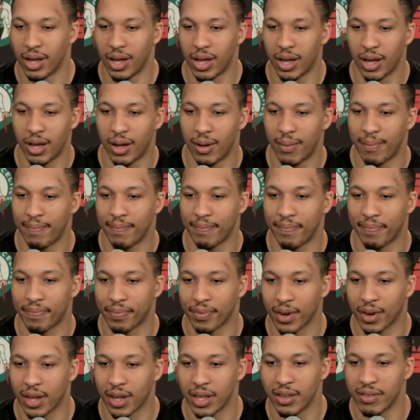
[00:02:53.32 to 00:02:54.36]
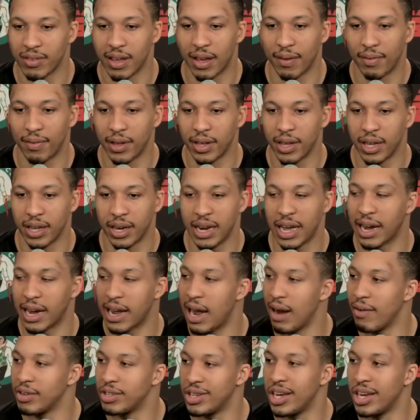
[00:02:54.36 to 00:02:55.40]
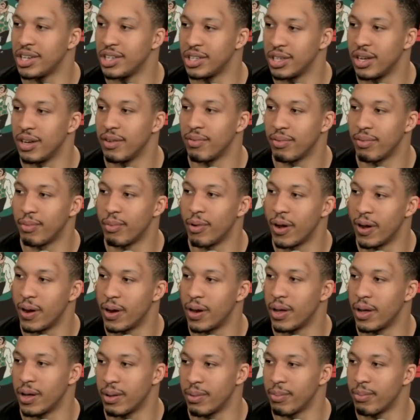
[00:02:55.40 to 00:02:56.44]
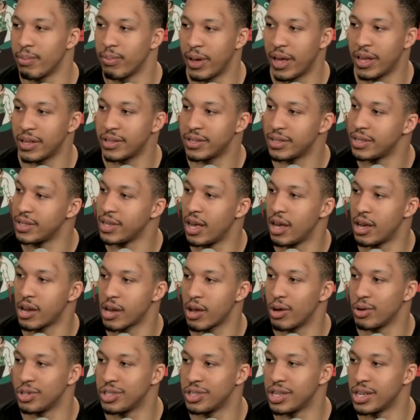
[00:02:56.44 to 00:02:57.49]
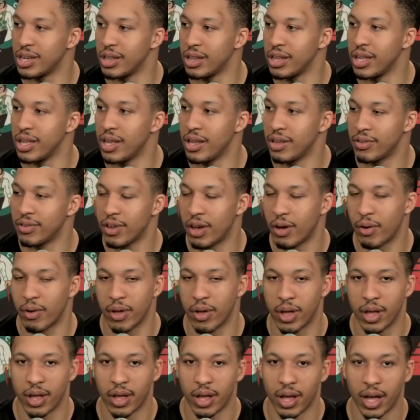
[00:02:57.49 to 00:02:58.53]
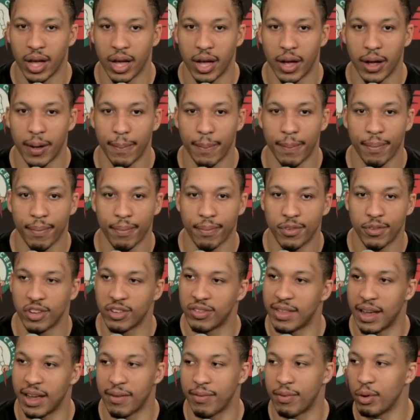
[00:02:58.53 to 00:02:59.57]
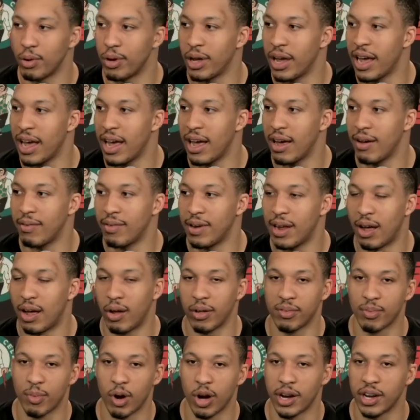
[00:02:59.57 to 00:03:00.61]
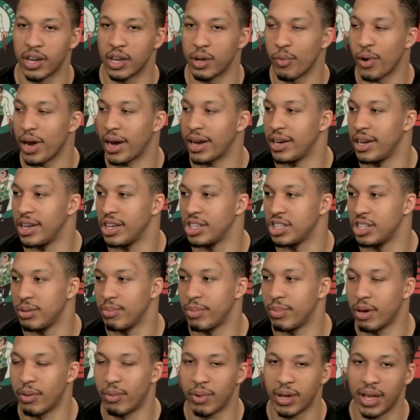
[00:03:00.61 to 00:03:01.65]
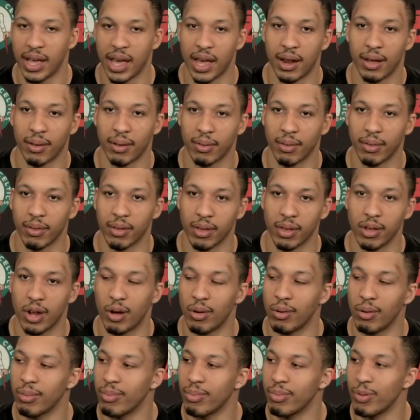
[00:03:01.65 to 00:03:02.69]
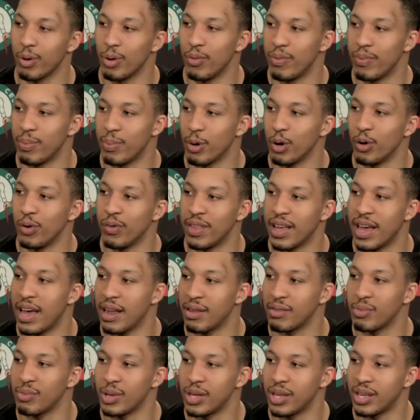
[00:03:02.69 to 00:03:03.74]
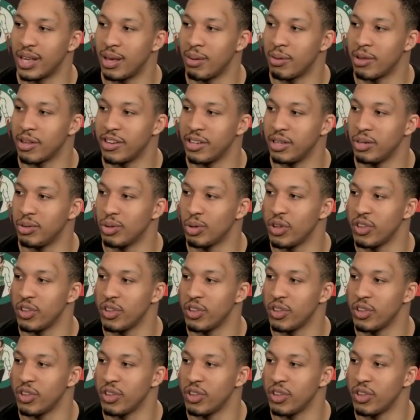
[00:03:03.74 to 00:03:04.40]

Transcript: um, he's definitely in that conversation of one of the best young coaches in the league. So um, just thankful to have now only Smart get the recognition, but we got to, you know, prove, prove that as we continue